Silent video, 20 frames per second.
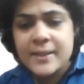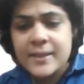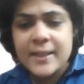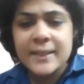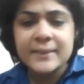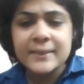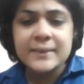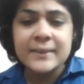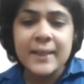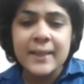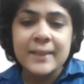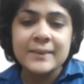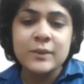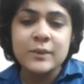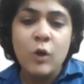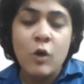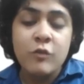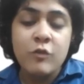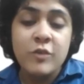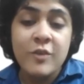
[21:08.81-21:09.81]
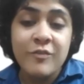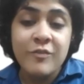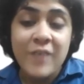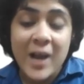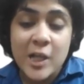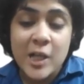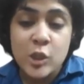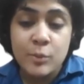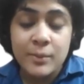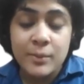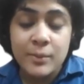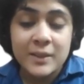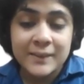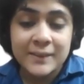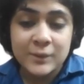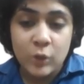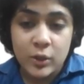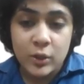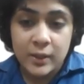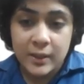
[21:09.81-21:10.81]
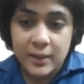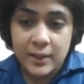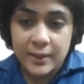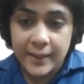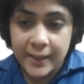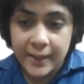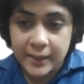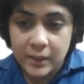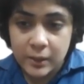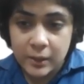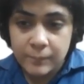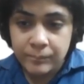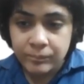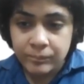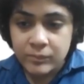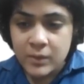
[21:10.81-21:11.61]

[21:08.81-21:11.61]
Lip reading: these texts offer valuable historical data.